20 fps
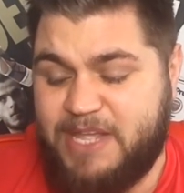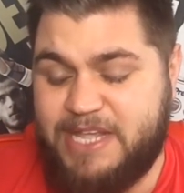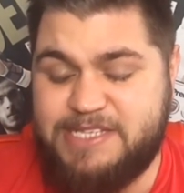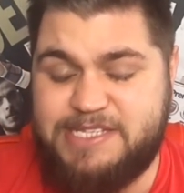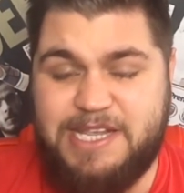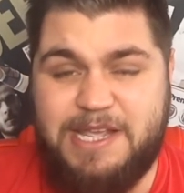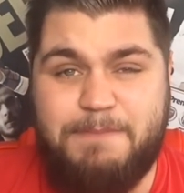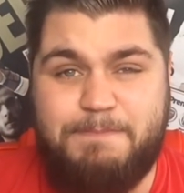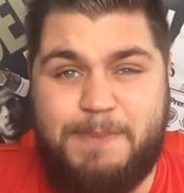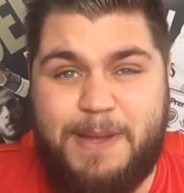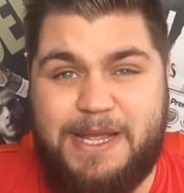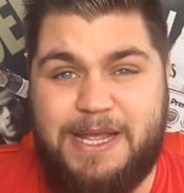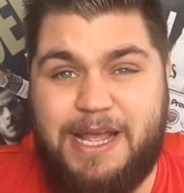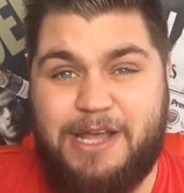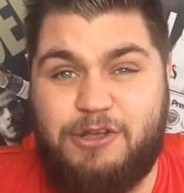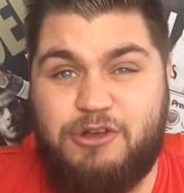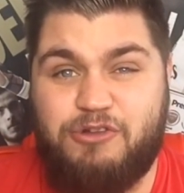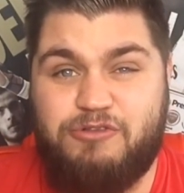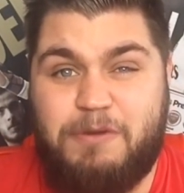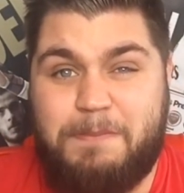Is he a
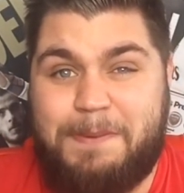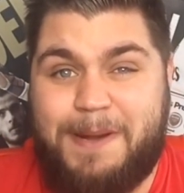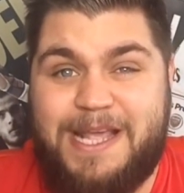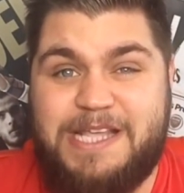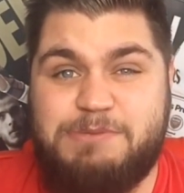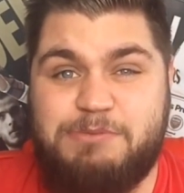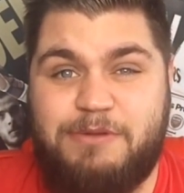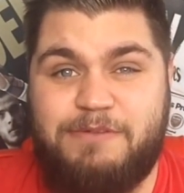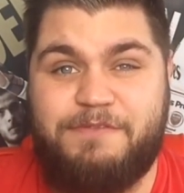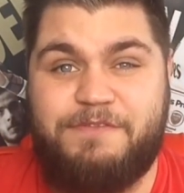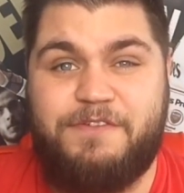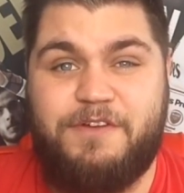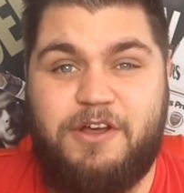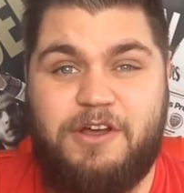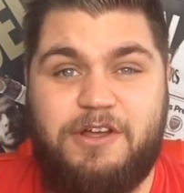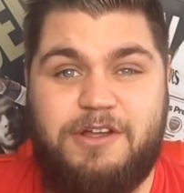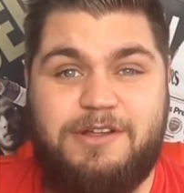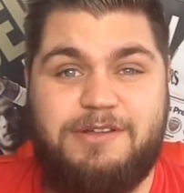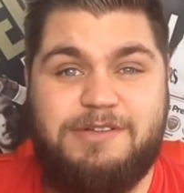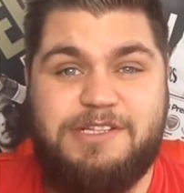good replacement
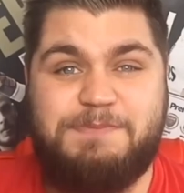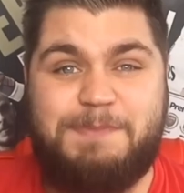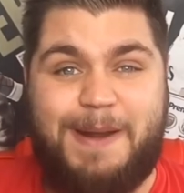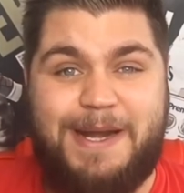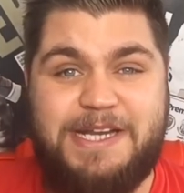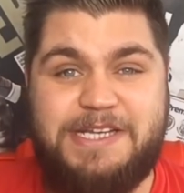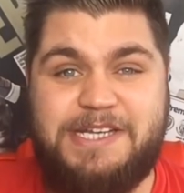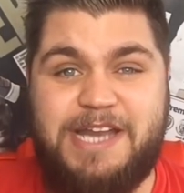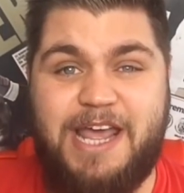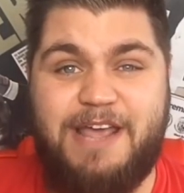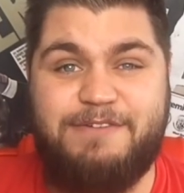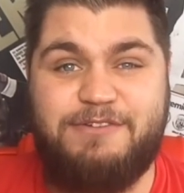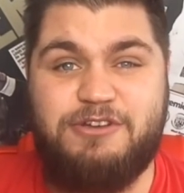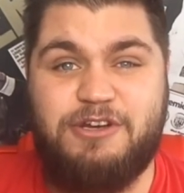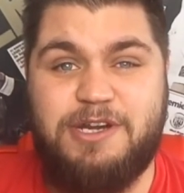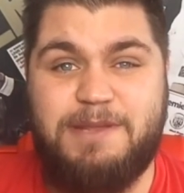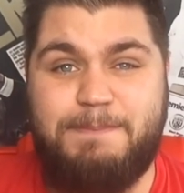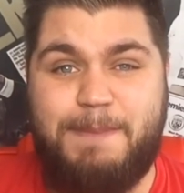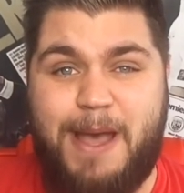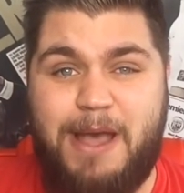for Spanish Dave?
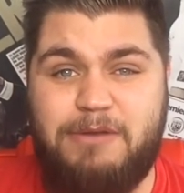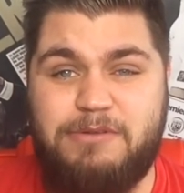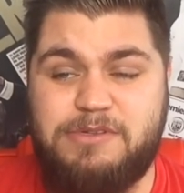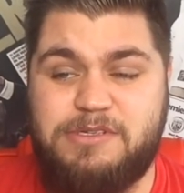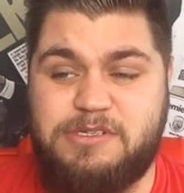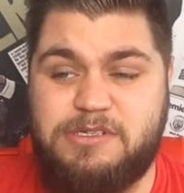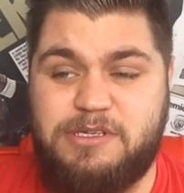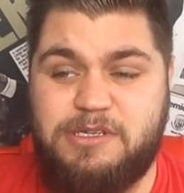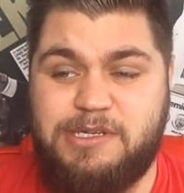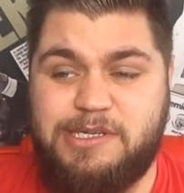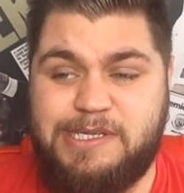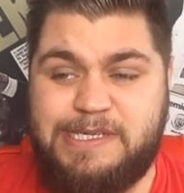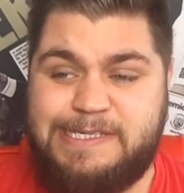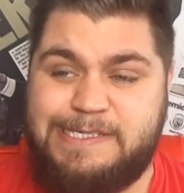Should he bounce?